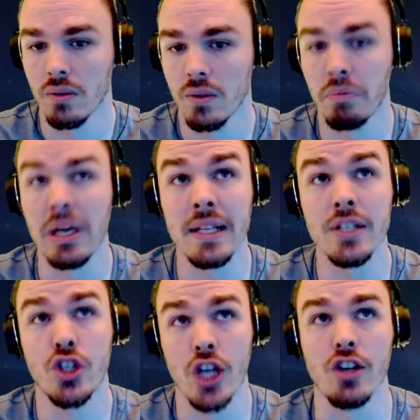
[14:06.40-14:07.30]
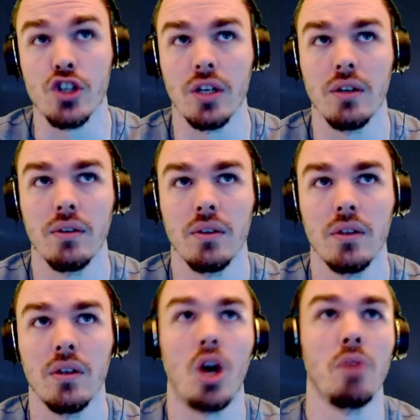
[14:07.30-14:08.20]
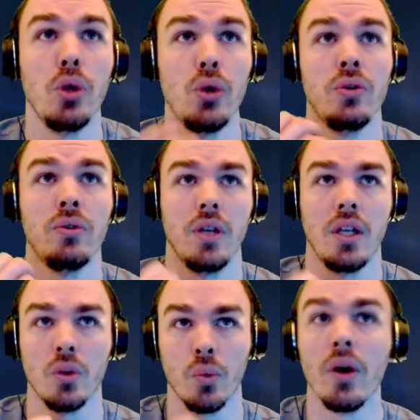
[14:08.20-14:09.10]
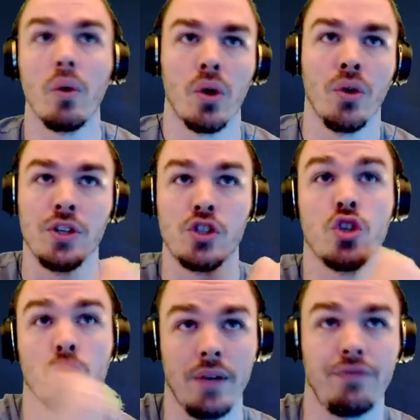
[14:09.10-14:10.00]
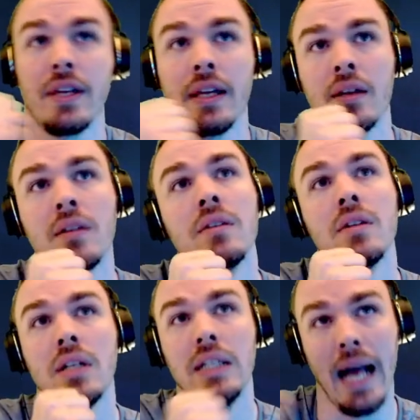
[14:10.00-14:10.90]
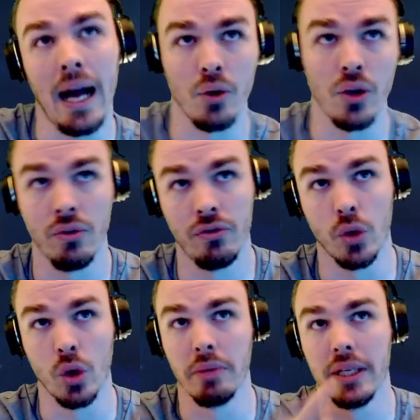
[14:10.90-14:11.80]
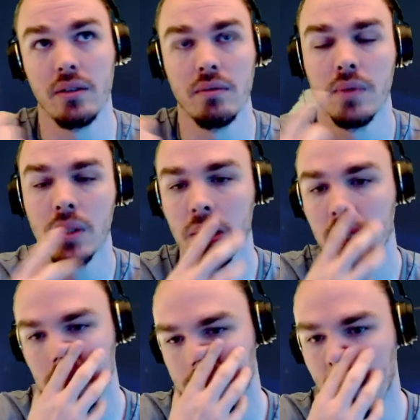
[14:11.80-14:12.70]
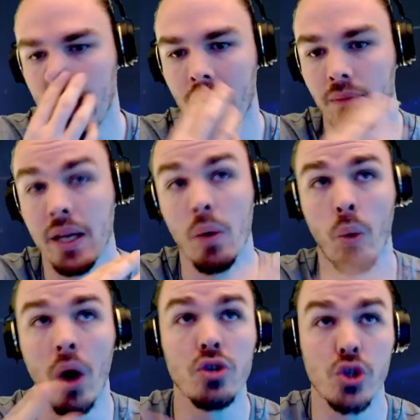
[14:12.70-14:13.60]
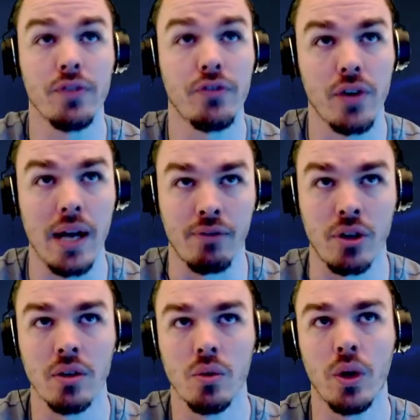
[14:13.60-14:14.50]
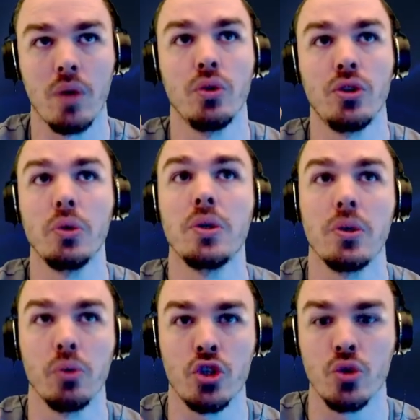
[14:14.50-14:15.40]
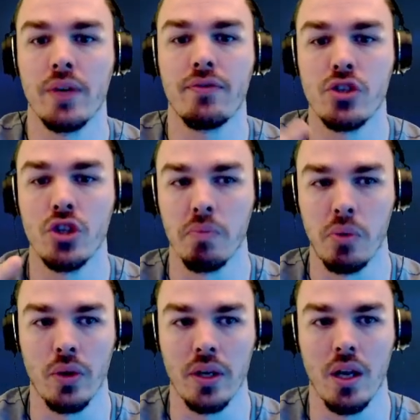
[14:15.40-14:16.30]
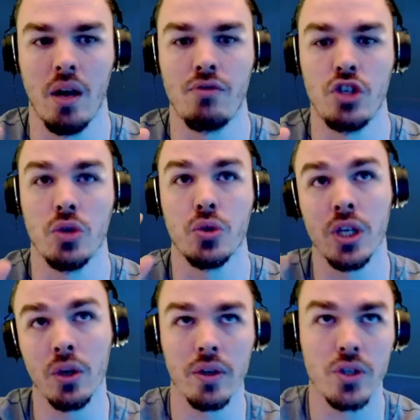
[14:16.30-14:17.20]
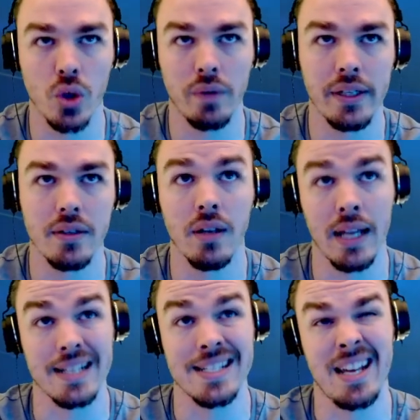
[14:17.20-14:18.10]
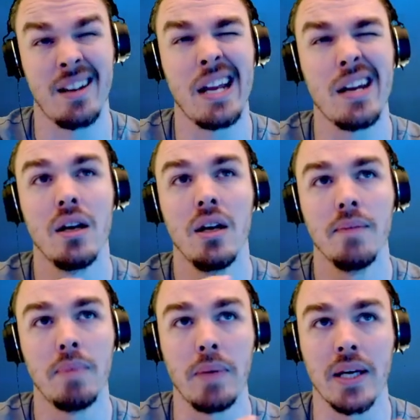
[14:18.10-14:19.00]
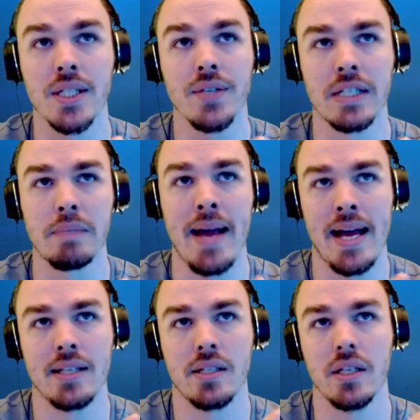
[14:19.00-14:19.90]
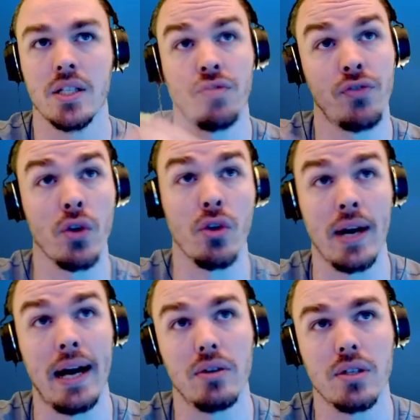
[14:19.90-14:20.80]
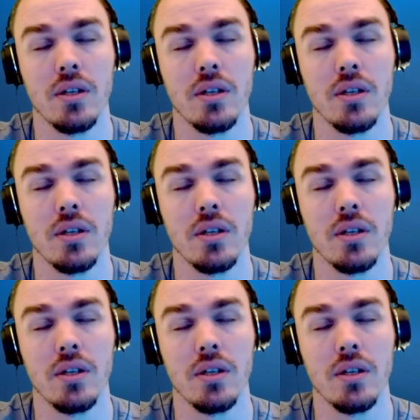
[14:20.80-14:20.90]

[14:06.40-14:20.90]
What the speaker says: But it is changing. Our moon in the real world is drifting out of orbit. It won't drift forever. What it will do is it will drift to the point of geosynchronous orbit, like a satellite, but because of its mass, it's further out.